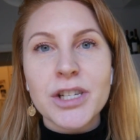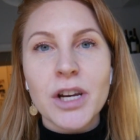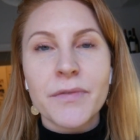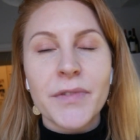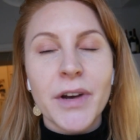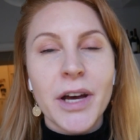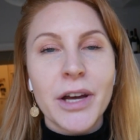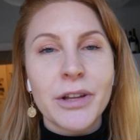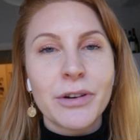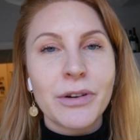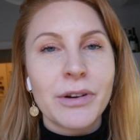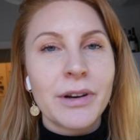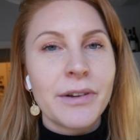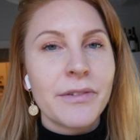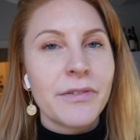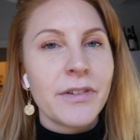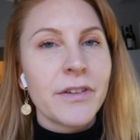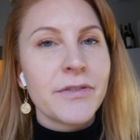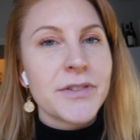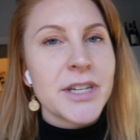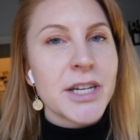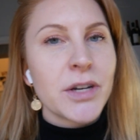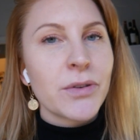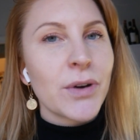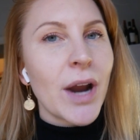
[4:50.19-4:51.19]
of
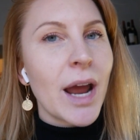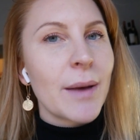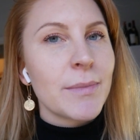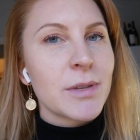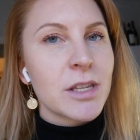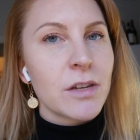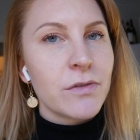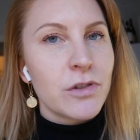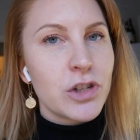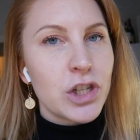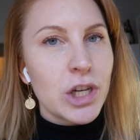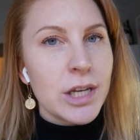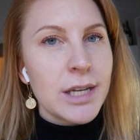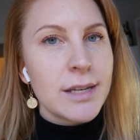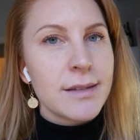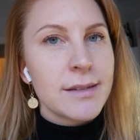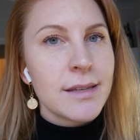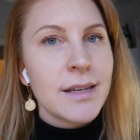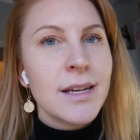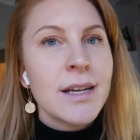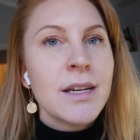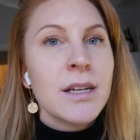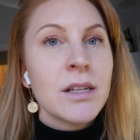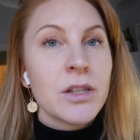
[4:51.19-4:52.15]
150 grams of cheese.